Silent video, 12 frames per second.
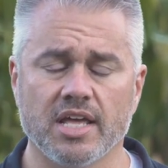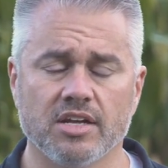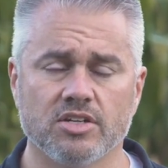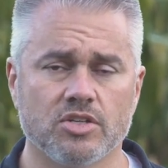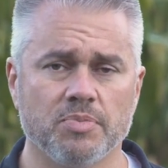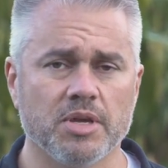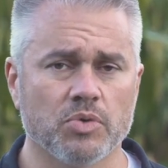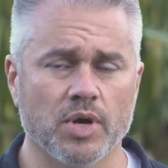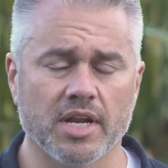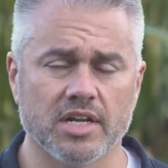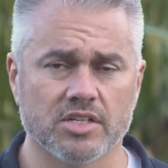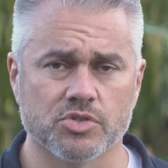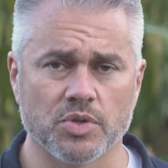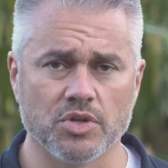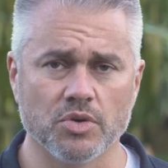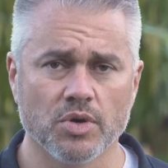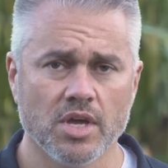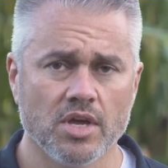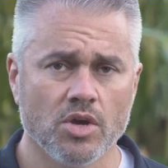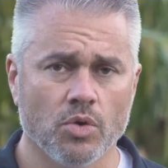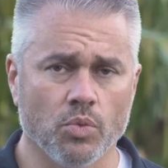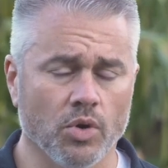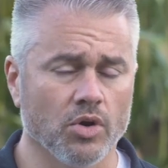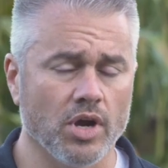And to be quite honest with you,
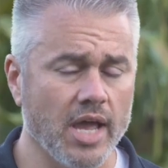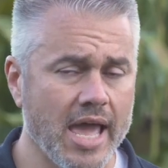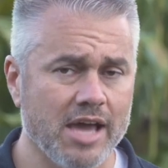we're